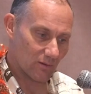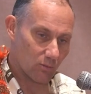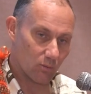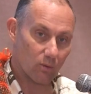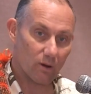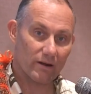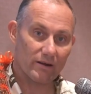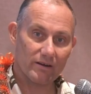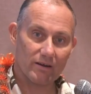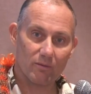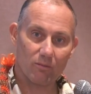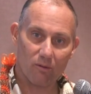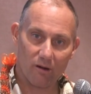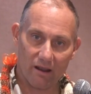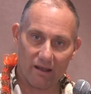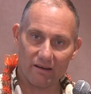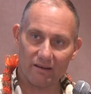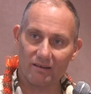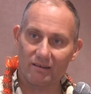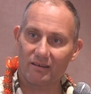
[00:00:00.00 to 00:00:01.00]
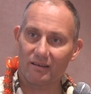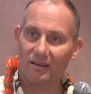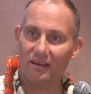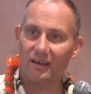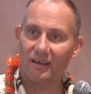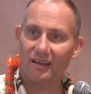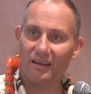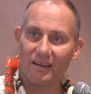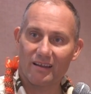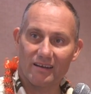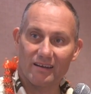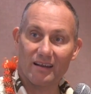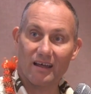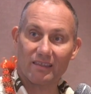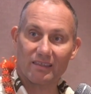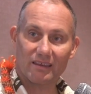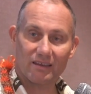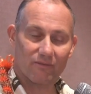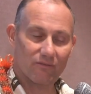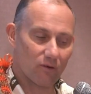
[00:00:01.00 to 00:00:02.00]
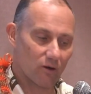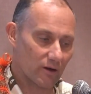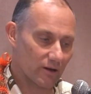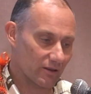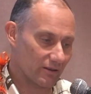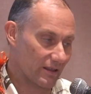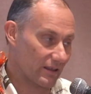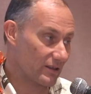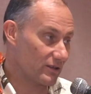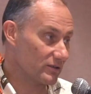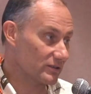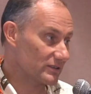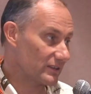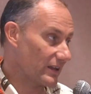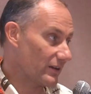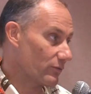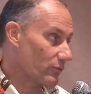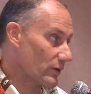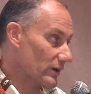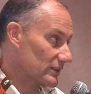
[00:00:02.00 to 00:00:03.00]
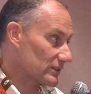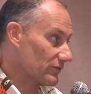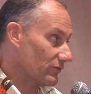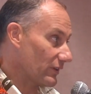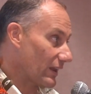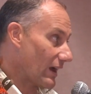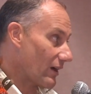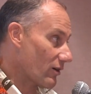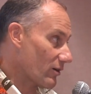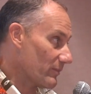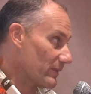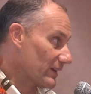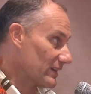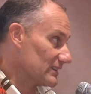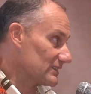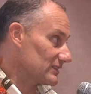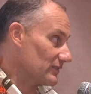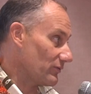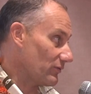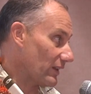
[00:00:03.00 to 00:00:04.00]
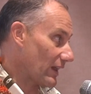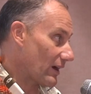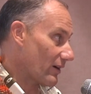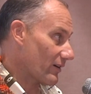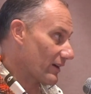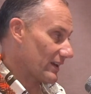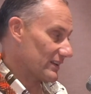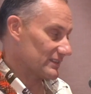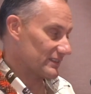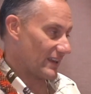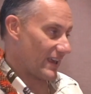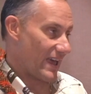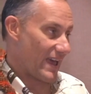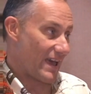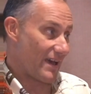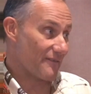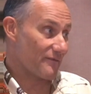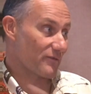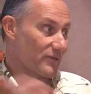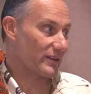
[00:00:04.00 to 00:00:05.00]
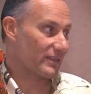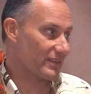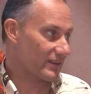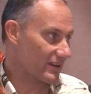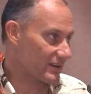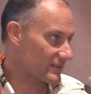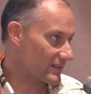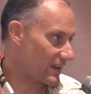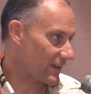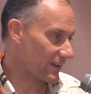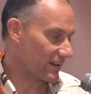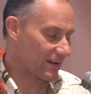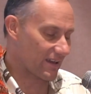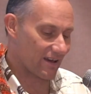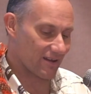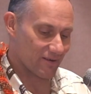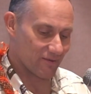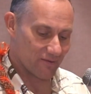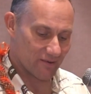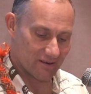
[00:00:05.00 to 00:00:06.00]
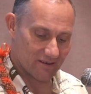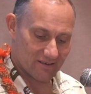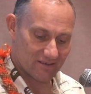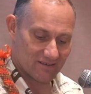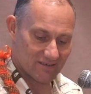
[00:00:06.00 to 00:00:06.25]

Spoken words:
Wonder Bread. Nothing for you. They used enriched flour because the flour has everything taken out of it.